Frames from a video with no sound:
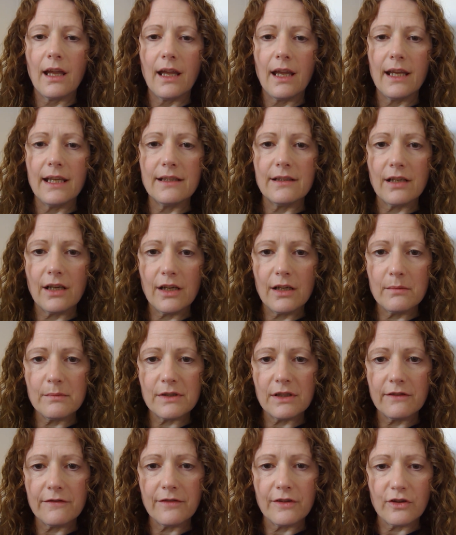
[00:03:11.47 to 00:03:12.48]
In terms
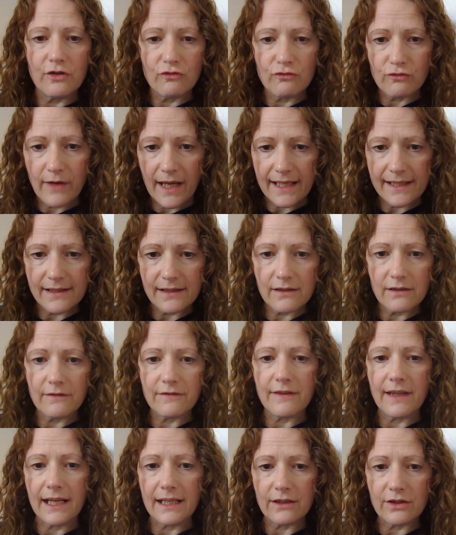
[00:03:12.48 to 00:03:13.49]
of the rest
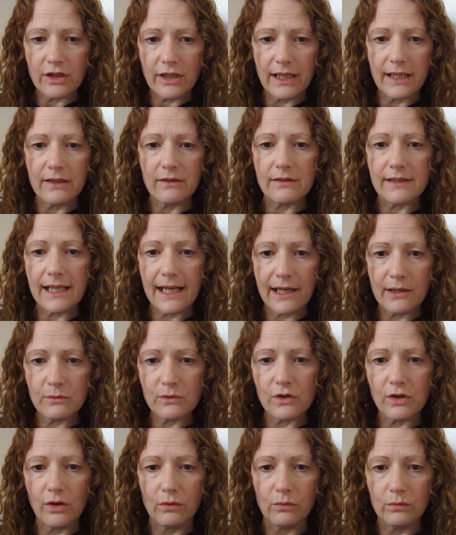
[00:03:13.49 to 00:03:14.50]
of that child's
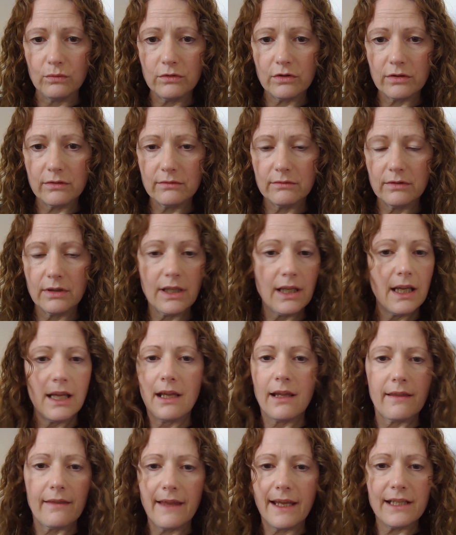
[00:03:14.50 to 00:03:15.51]
household,
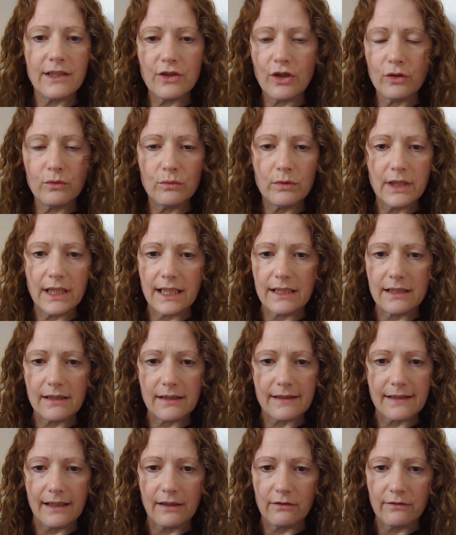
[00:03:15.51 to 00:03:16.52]
they don't need to
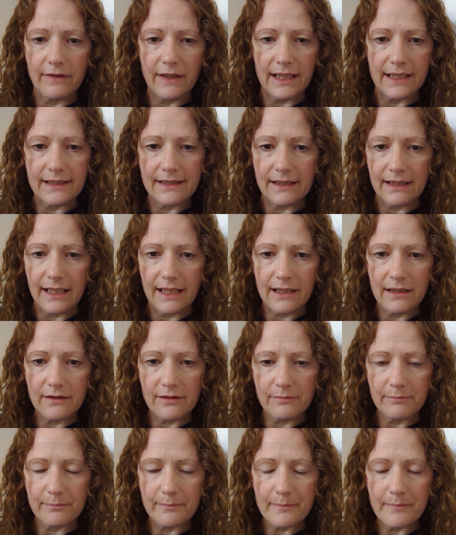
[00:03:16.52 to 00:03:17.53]
self-isolate.
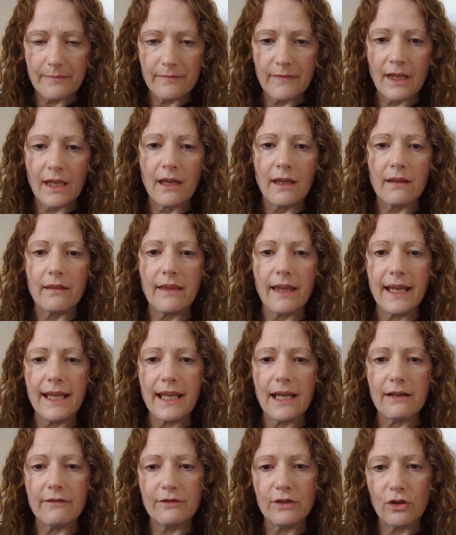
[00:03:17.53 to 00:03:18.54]
They
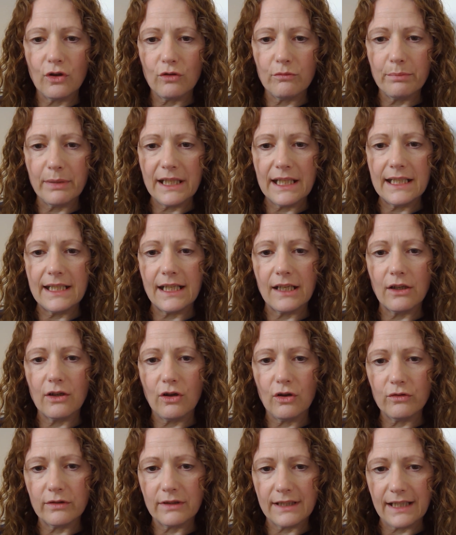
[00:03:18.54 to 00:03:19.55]
have not been in
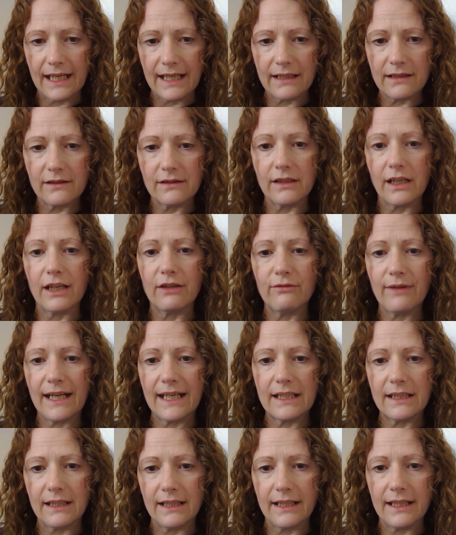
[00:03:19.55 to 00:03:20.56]
contact
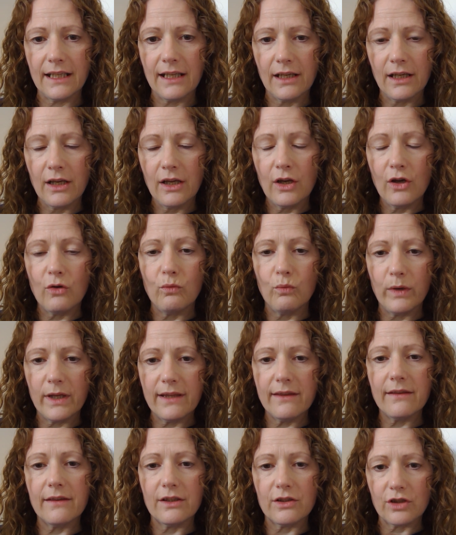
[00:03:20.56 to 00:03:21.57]
directly
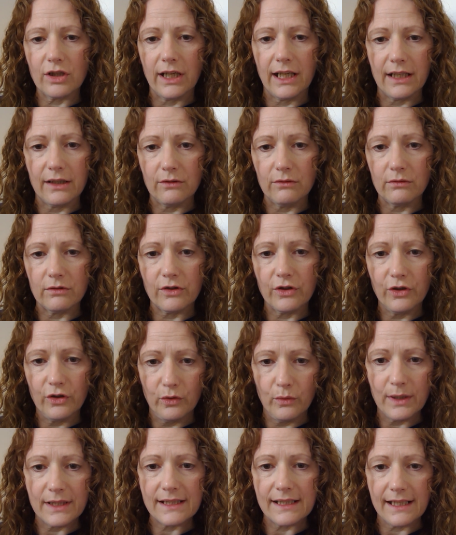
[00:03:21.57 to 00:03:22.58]
with the child who
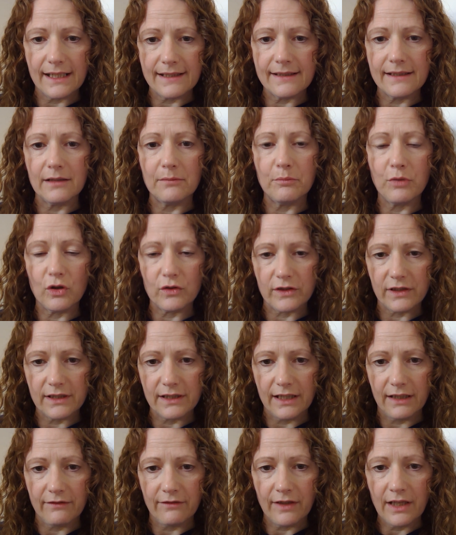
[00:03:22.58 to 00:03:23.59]
has tested
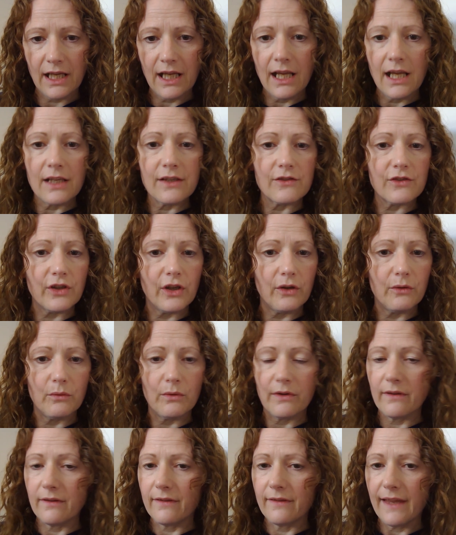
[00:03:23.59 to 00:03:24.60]
positive. So
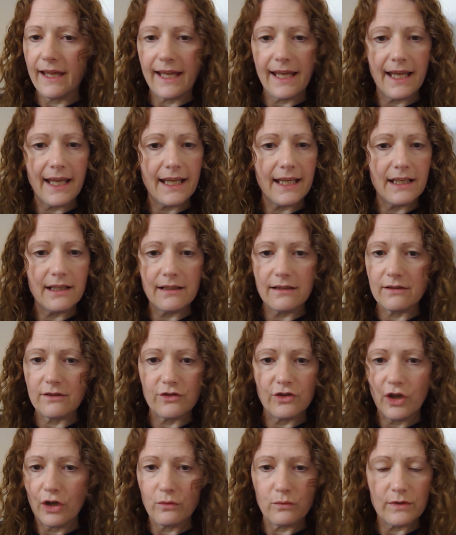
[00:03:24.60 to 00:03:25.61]
they
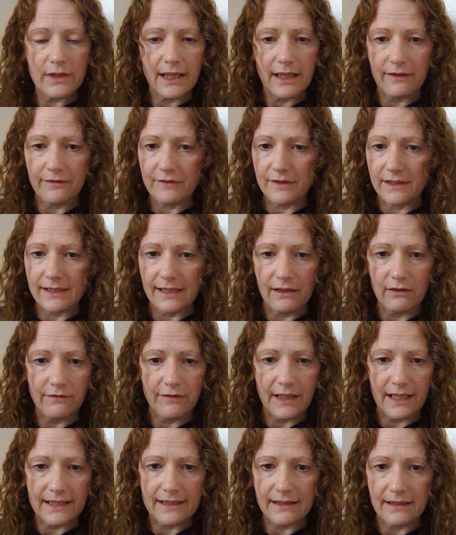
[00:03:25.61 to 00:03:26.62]
don't have to
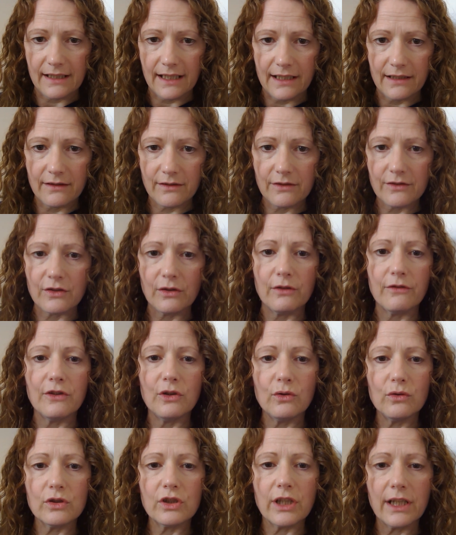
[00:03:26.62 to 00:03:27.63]
self-isolate. So if
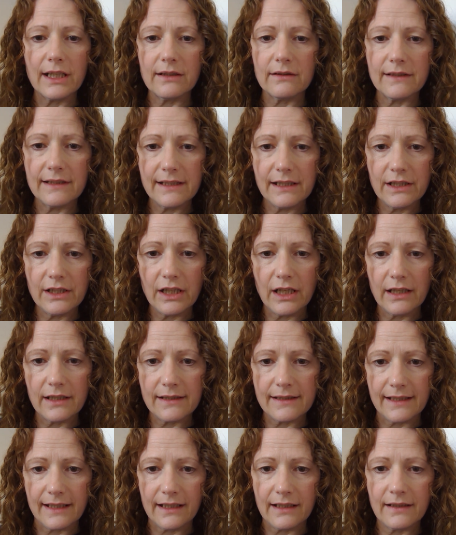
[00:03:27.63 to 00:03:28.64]
your child is in year
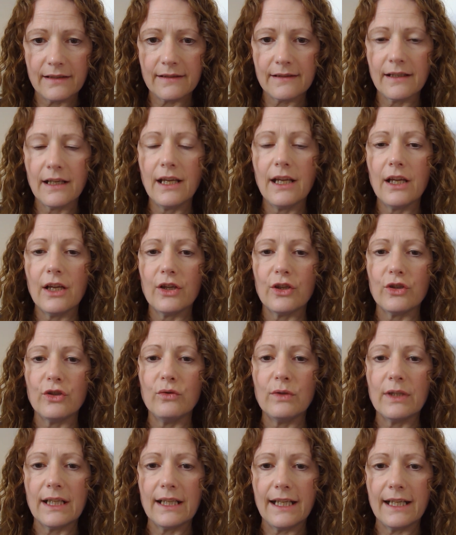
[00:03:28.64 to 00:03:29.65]
6, you
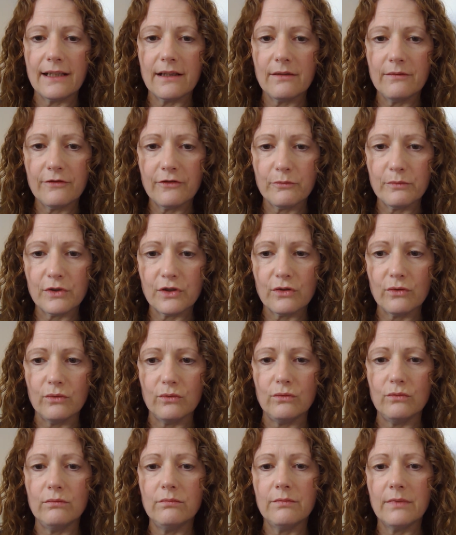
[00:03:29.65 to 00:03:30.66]
collect them from
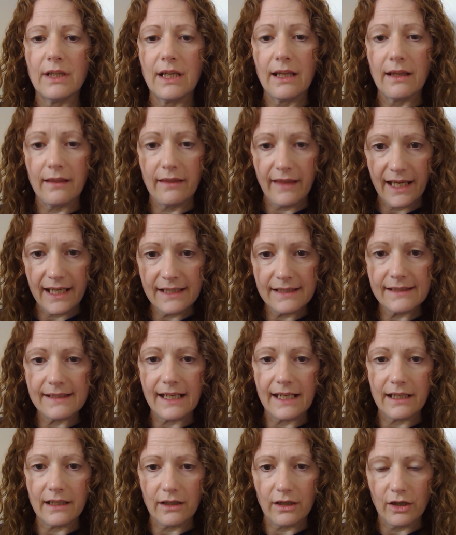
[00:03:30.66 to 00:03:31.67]
school, they
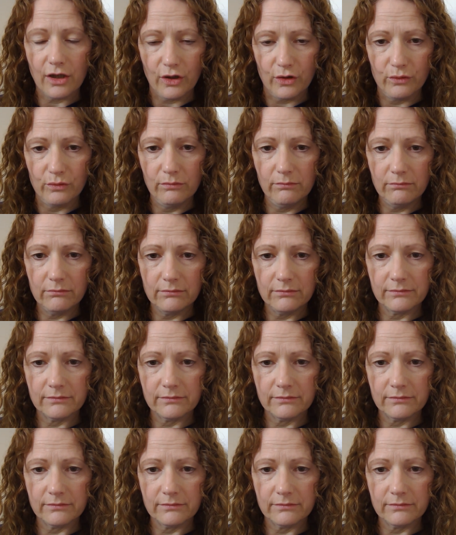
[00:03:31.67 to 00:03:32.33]
stay at home,